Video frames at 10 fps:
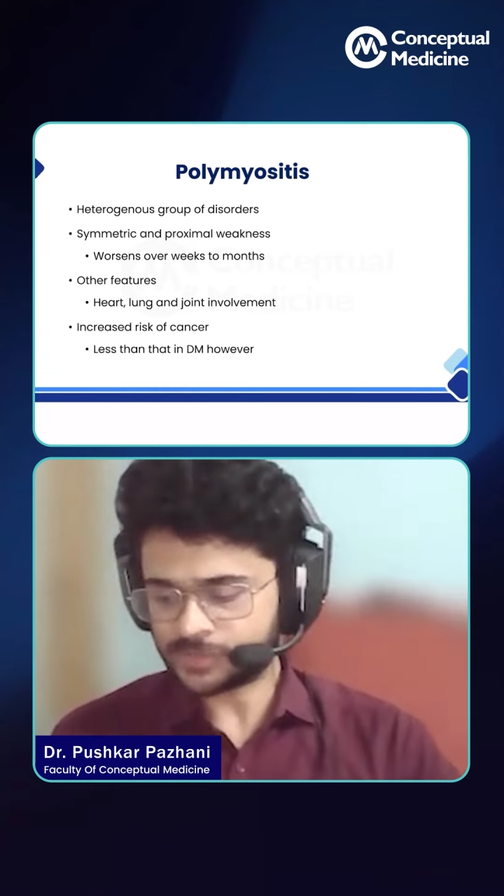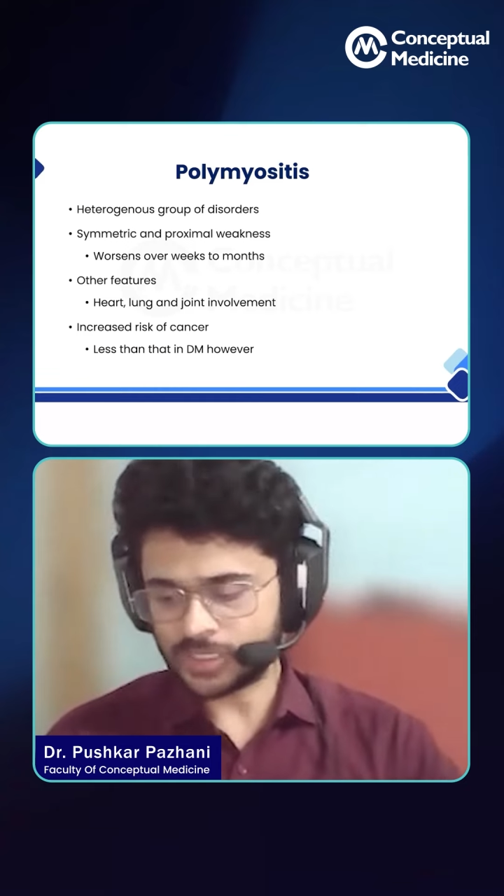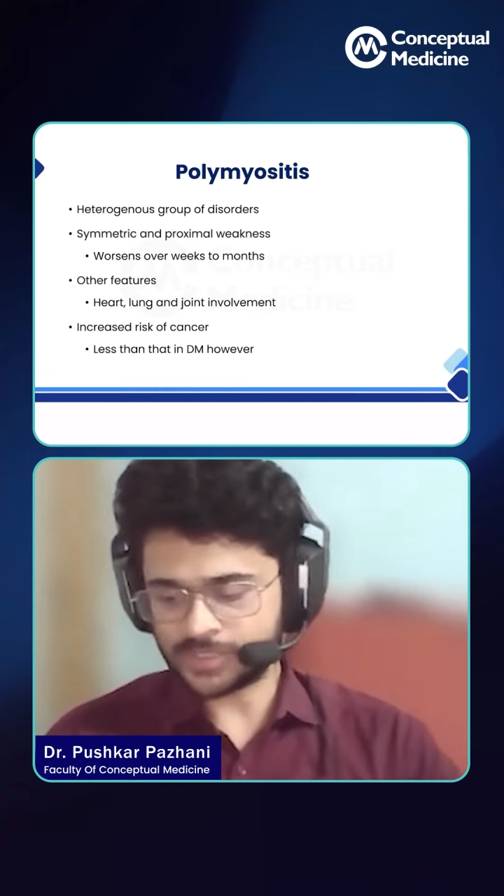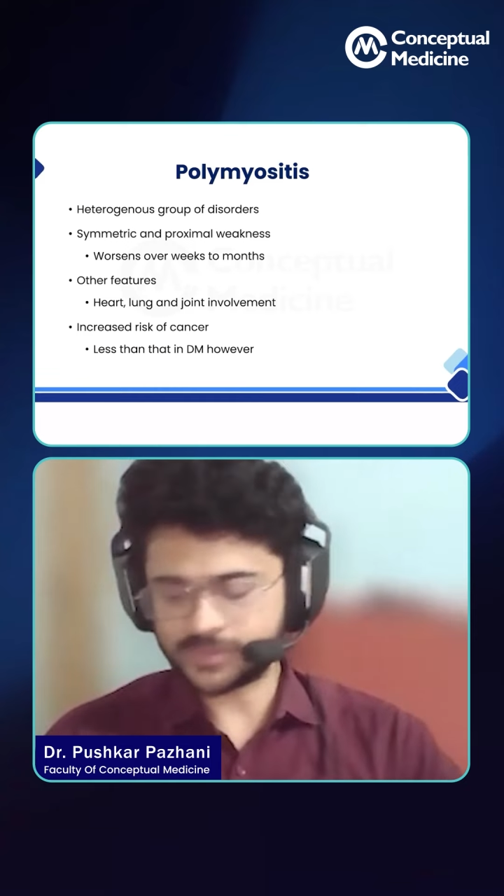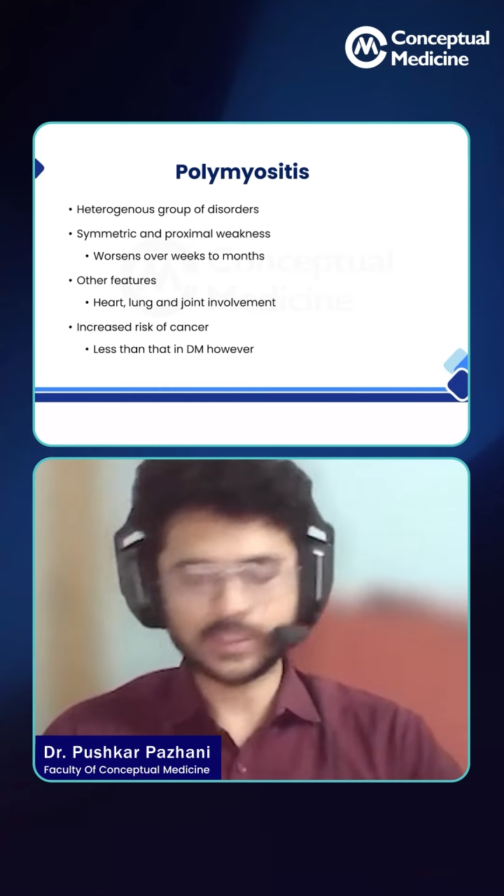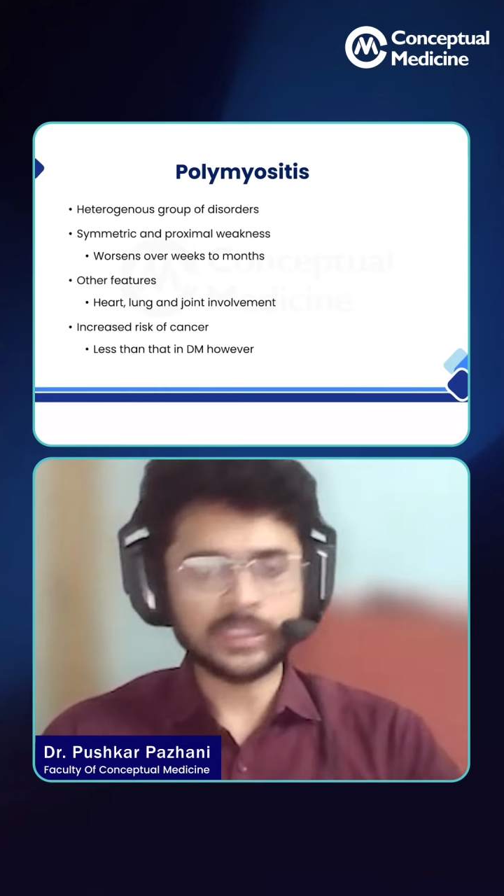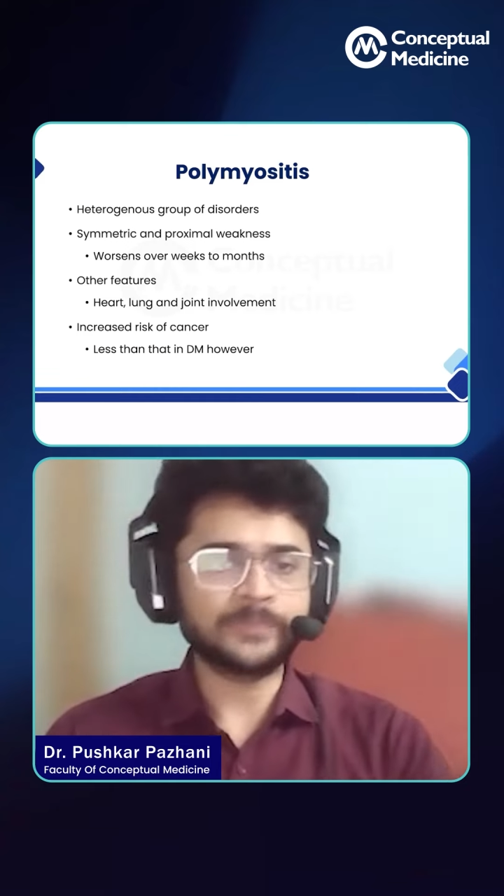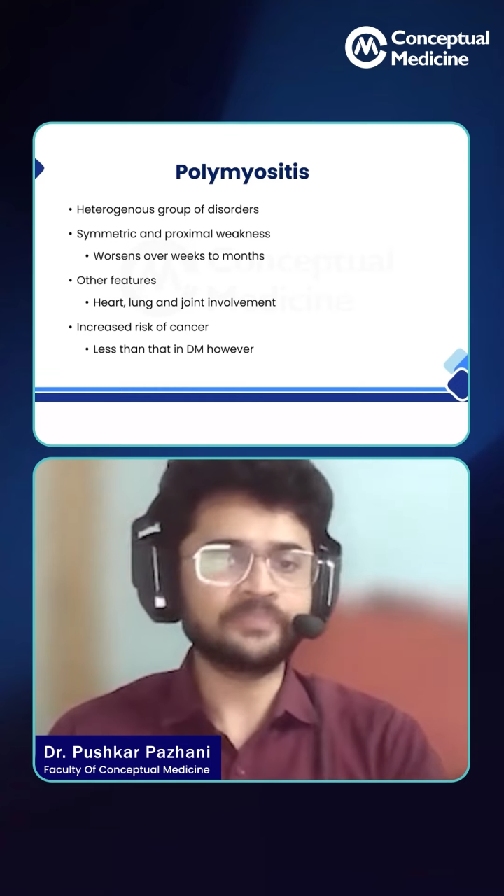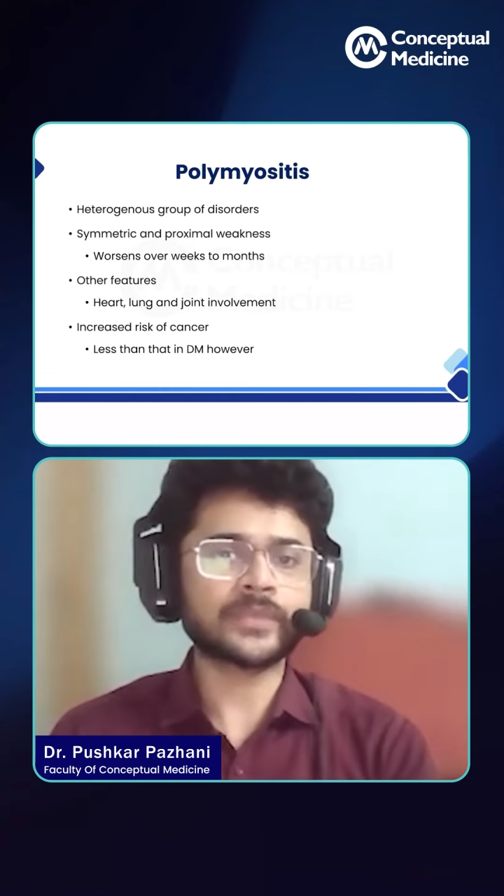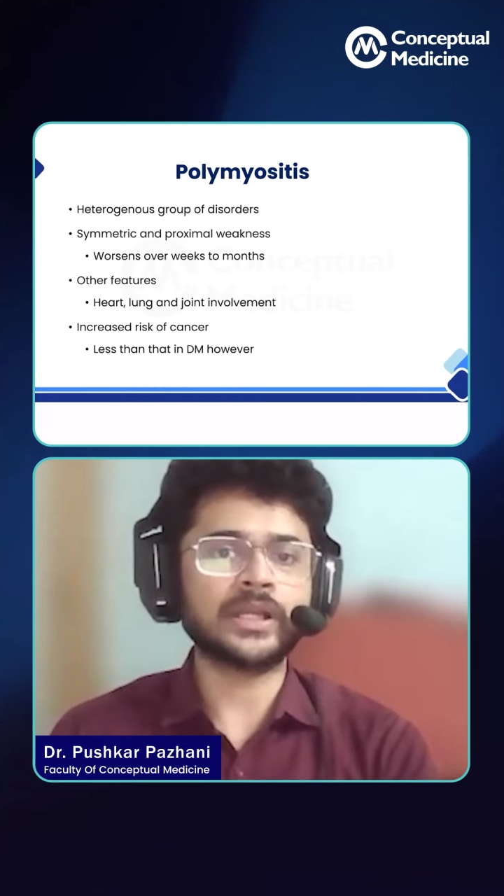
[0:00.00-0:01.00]
so let's
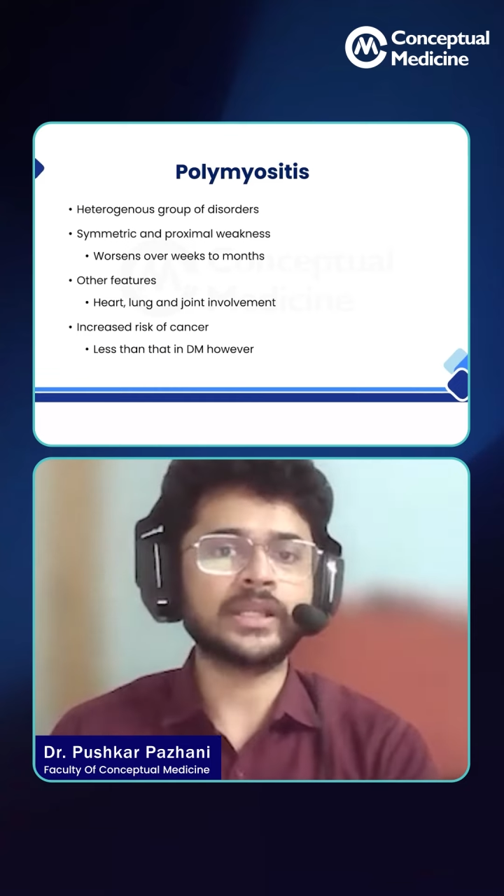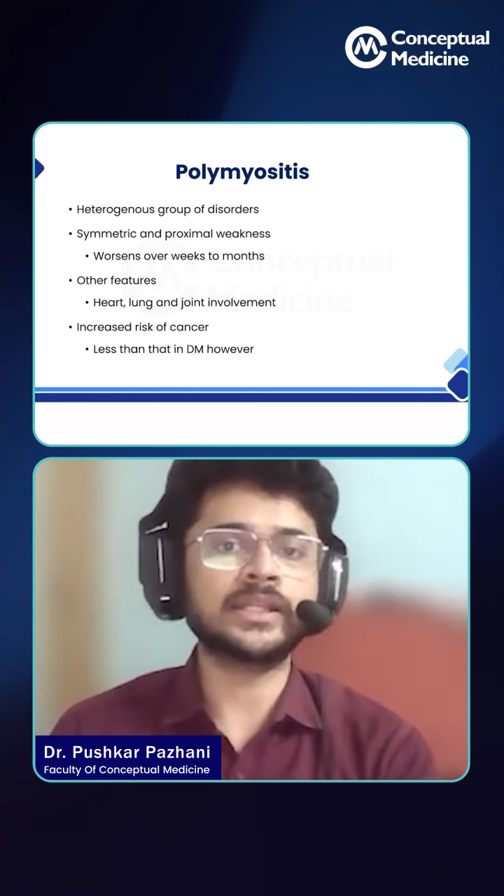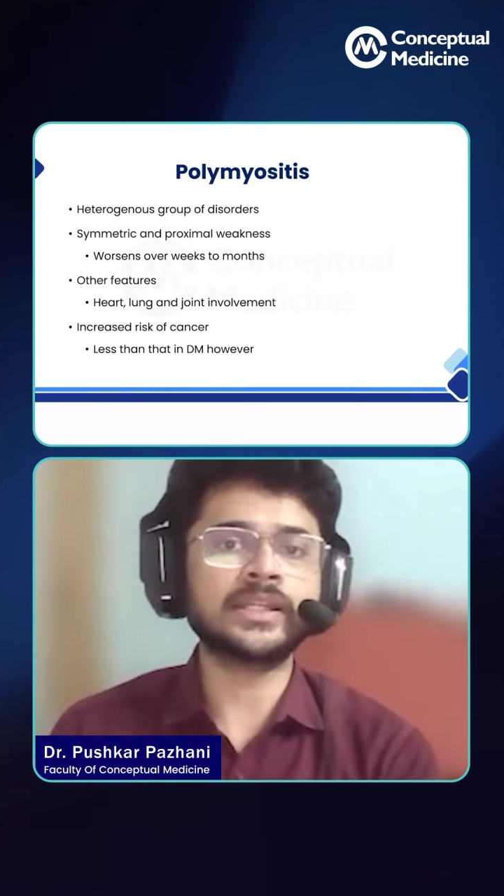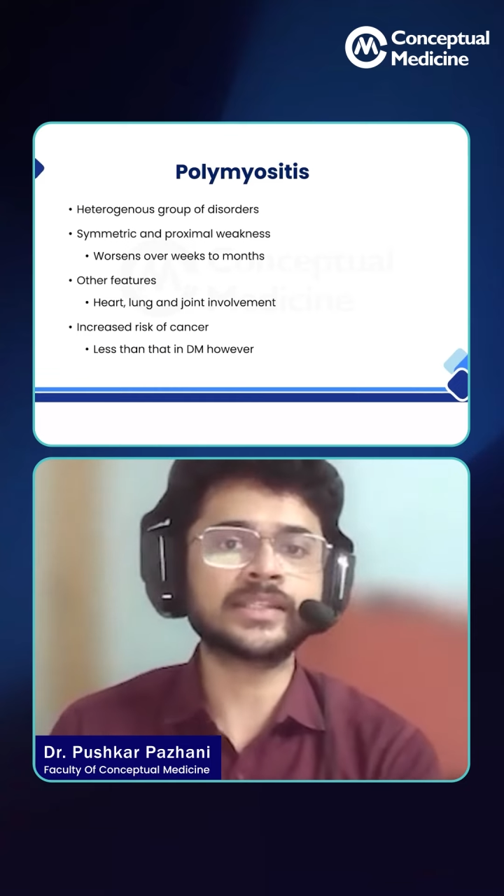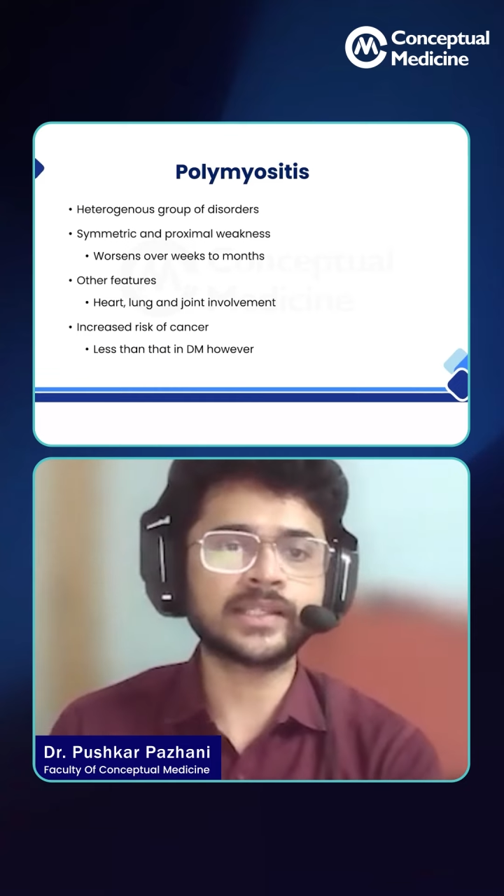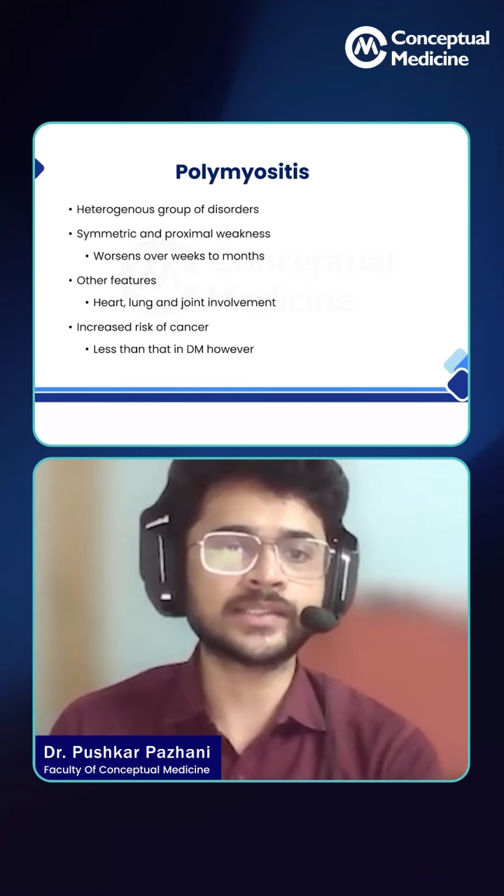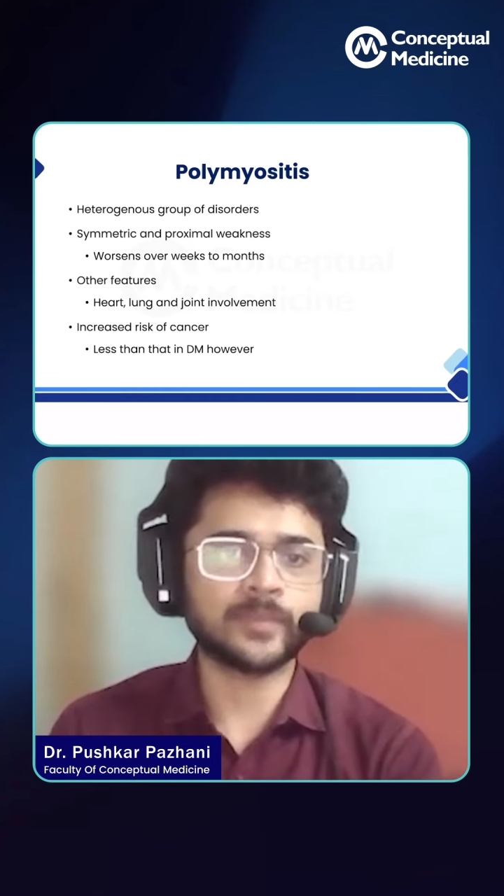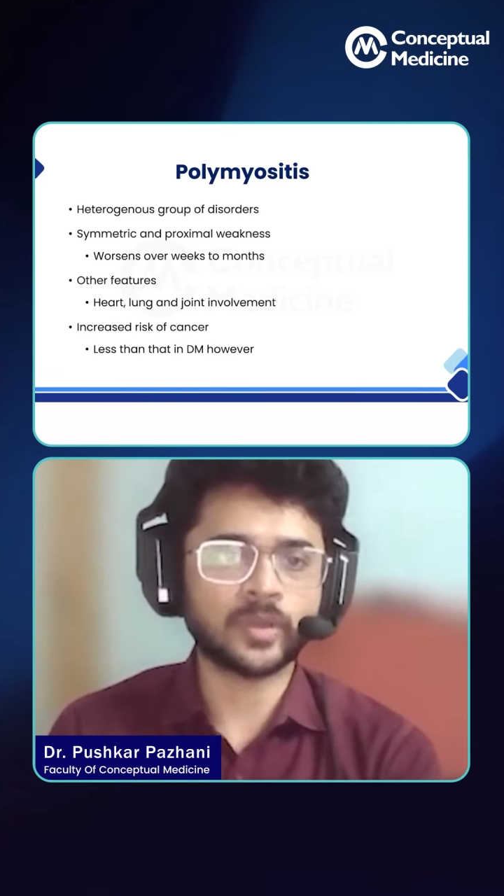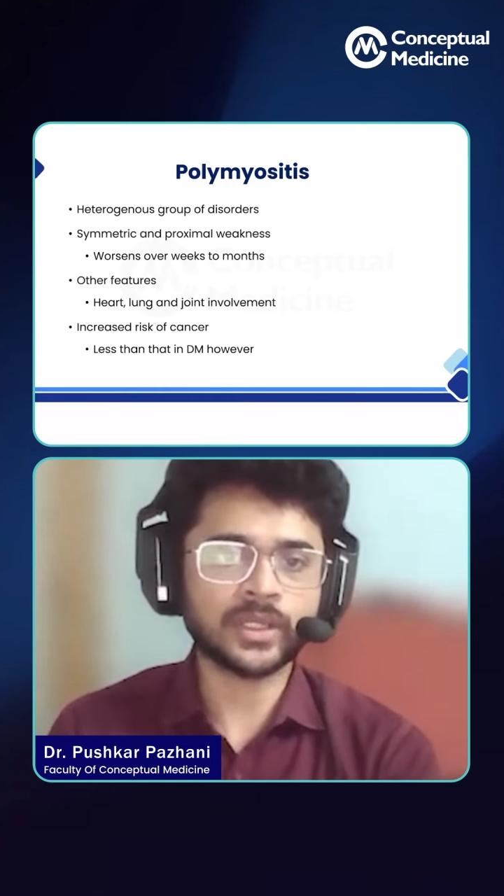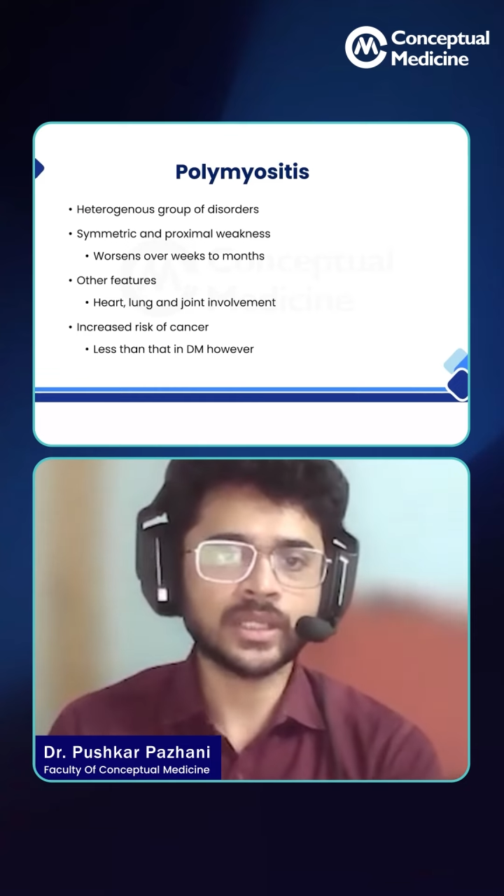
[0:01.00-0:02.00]
discuss
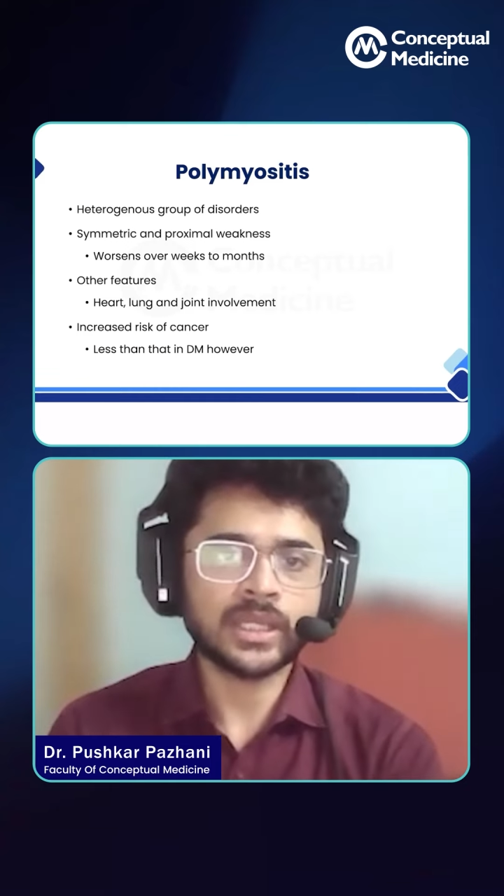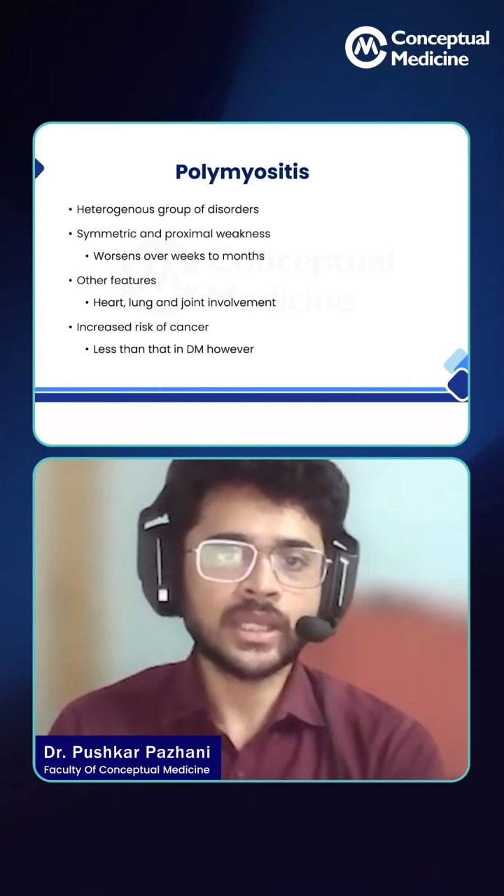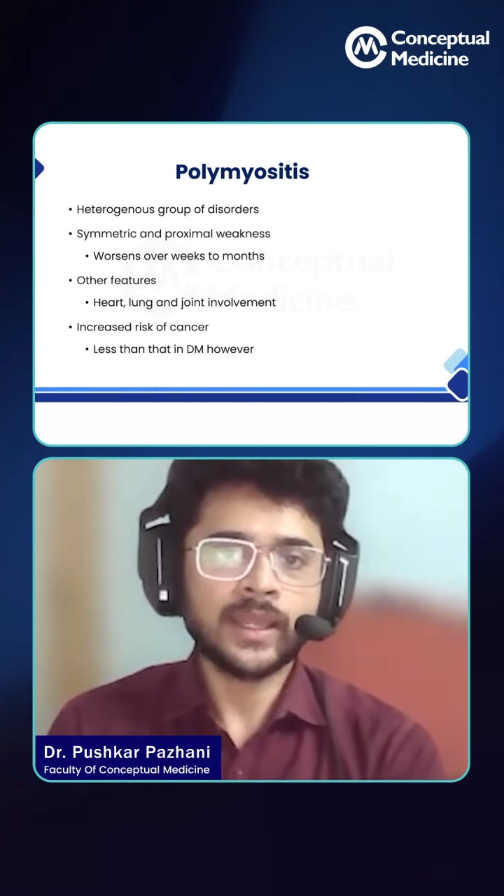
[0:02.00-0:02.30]
about it.